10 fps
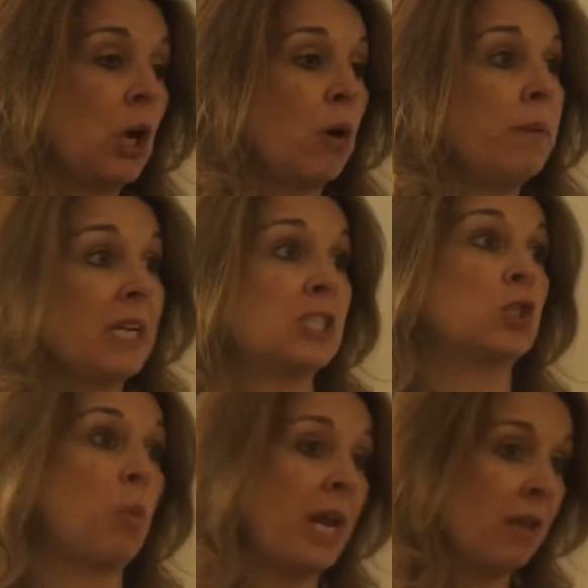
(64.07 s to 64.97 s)
lower because
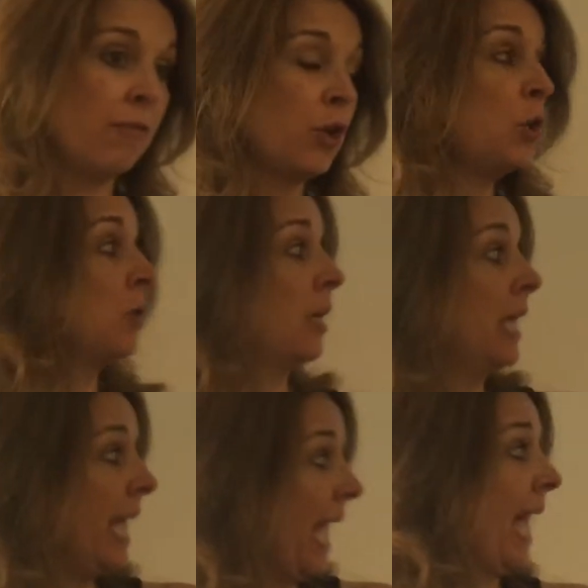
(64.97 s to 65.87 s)
it's waiting for you to
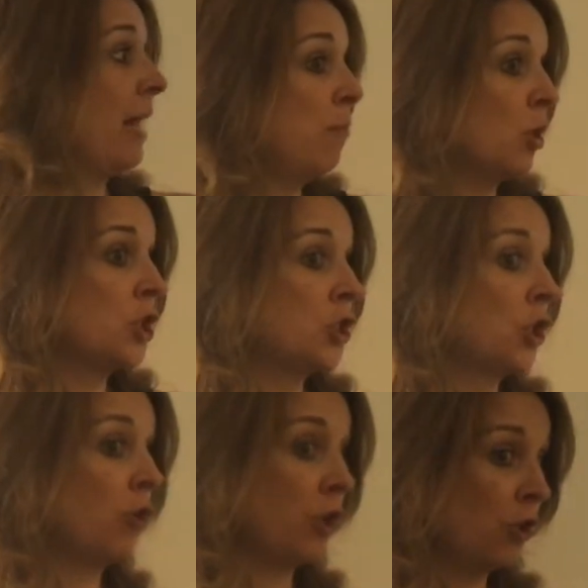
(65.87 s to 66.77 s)
add more
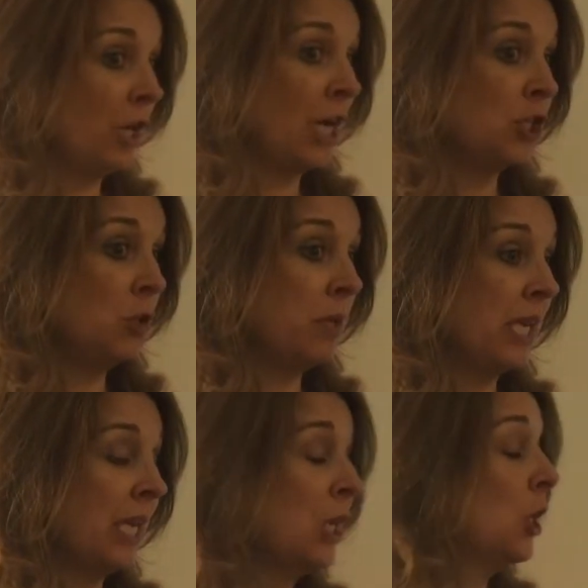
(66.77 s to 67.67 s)
sugar, and you're not
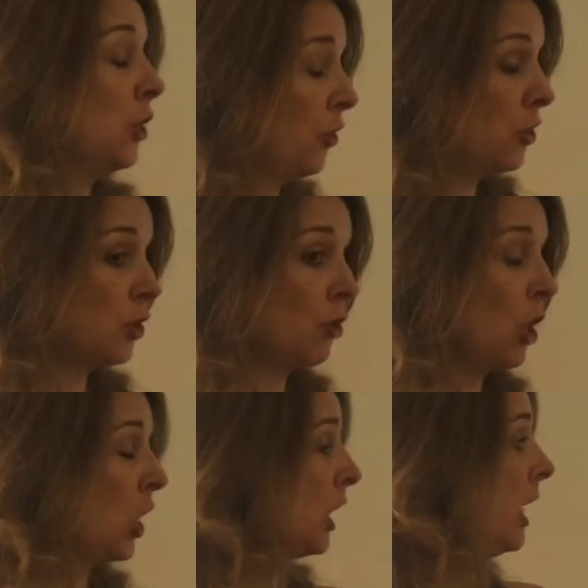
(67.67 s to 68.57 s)
doing it. You're
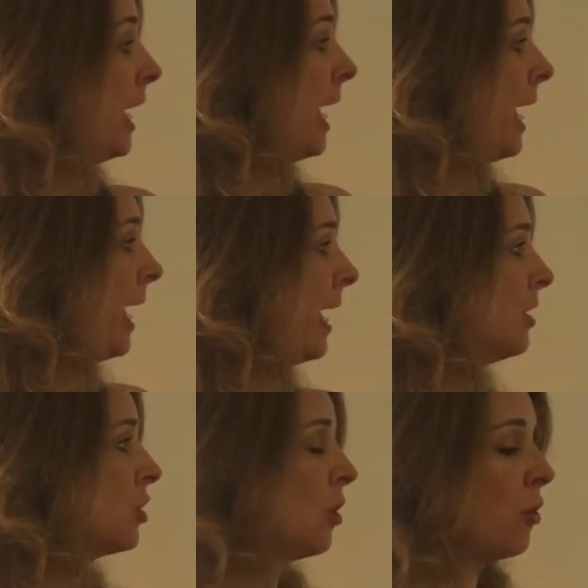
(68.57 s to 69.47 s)
strong,
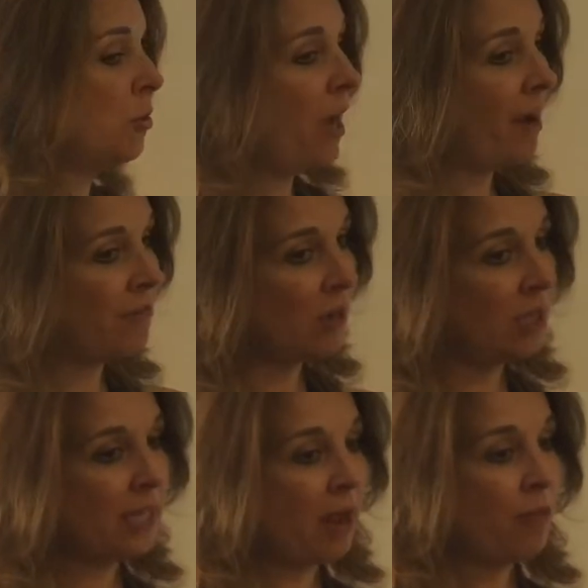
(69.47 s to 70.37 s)
and so you have
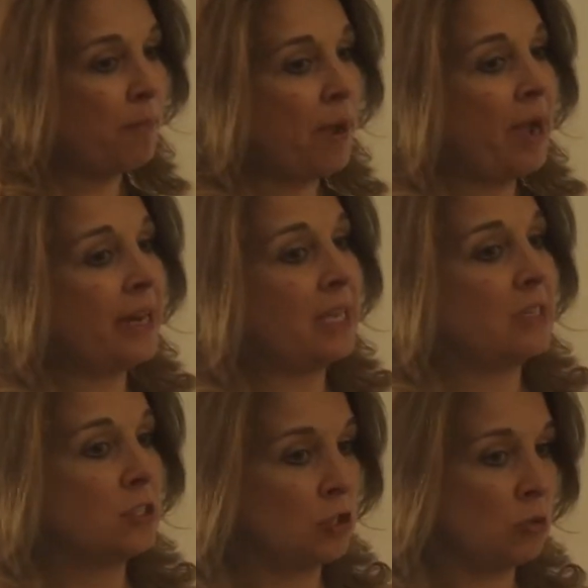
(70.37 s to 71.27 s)
to allow the body
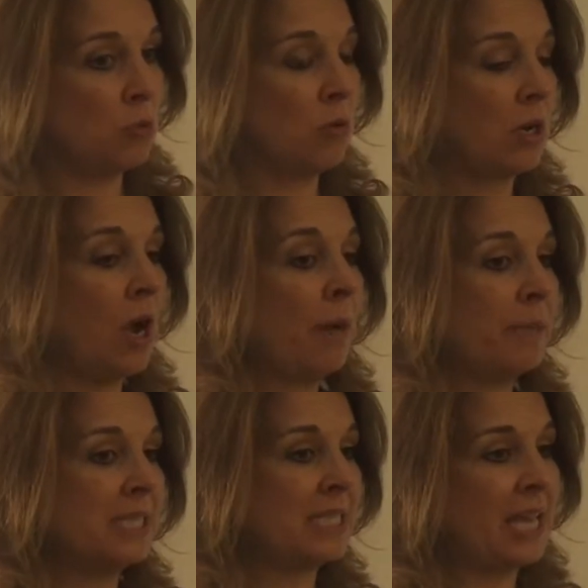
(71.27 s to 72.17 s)
to
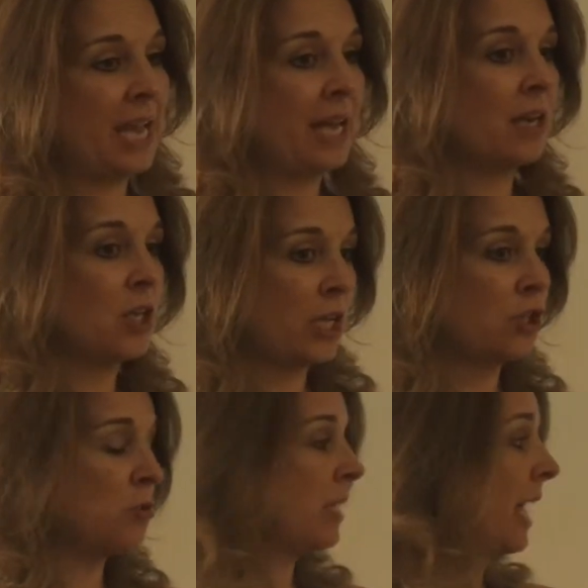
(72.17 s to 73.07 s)
compensate and
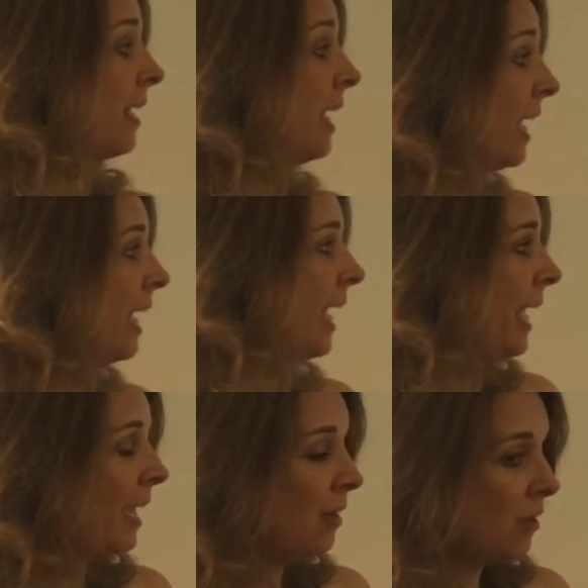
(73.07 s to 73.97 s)
do that.
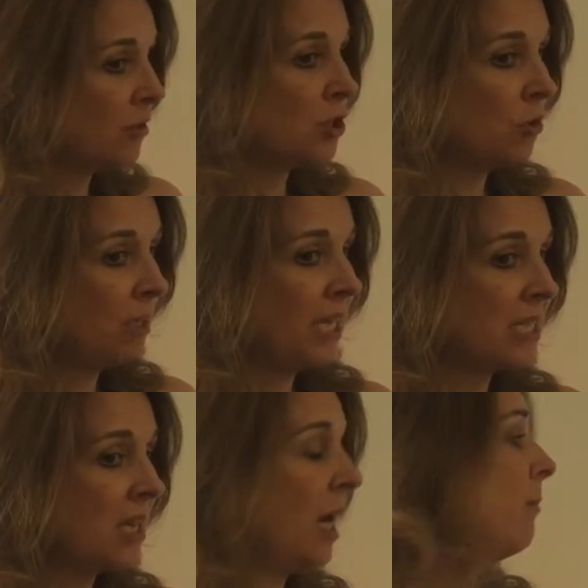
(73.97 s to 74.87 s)
And during
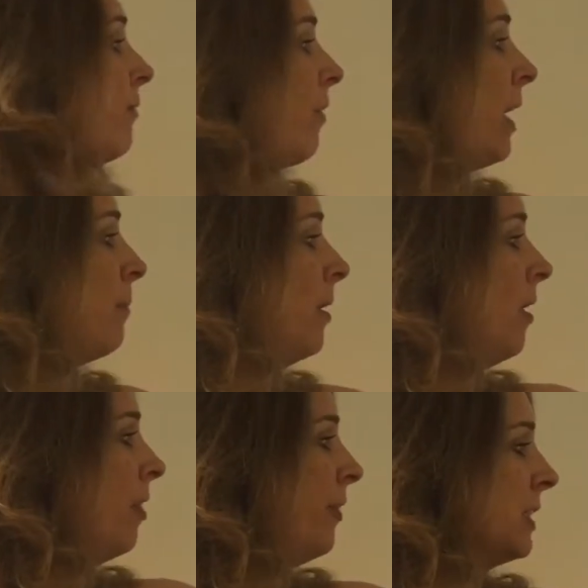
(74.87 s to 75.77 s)
that time frame,
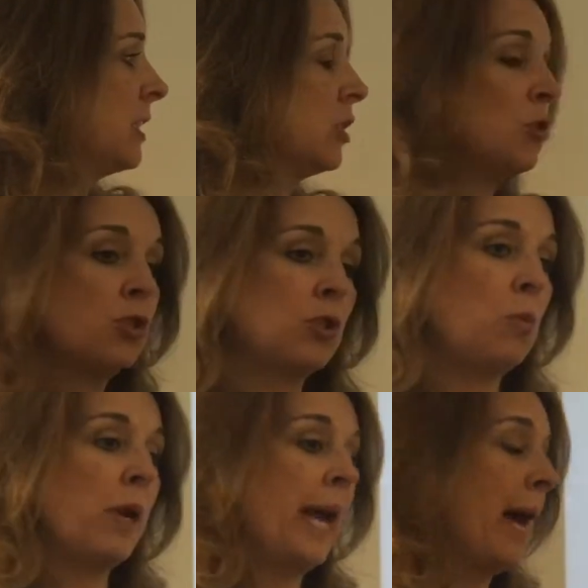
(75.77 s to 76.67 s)
this is usually
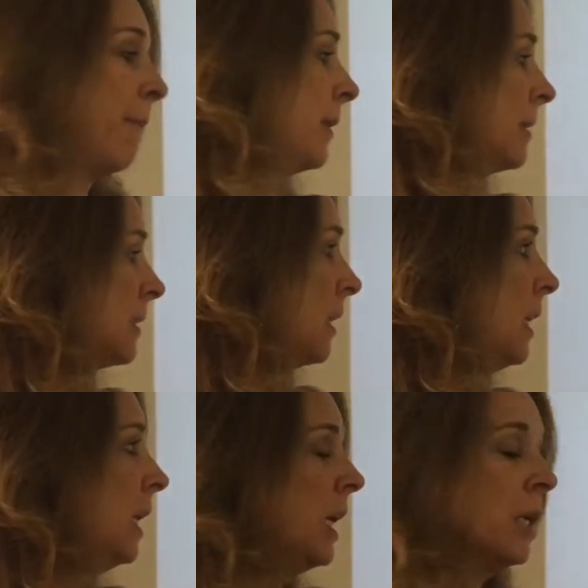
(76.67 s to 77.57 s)
what happens.
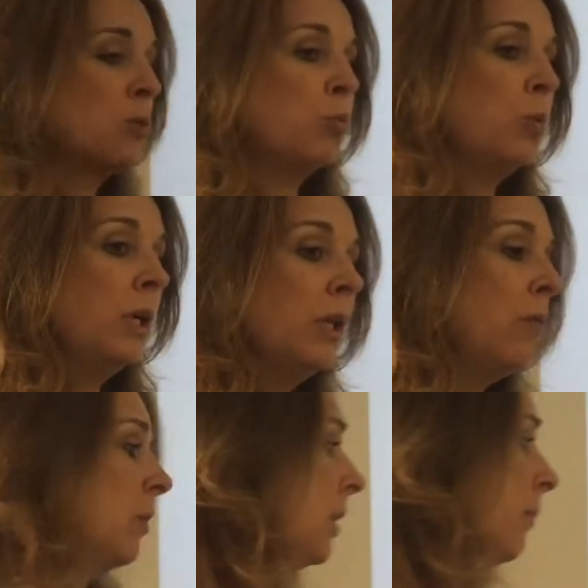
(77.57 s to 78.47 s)
It's really,
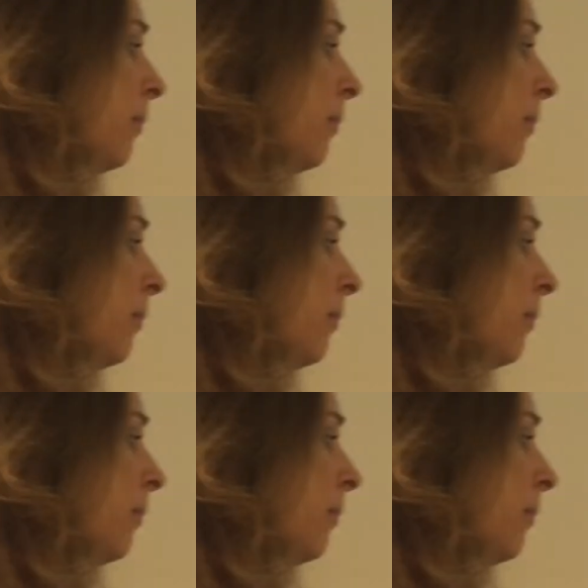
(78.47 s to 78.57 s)
really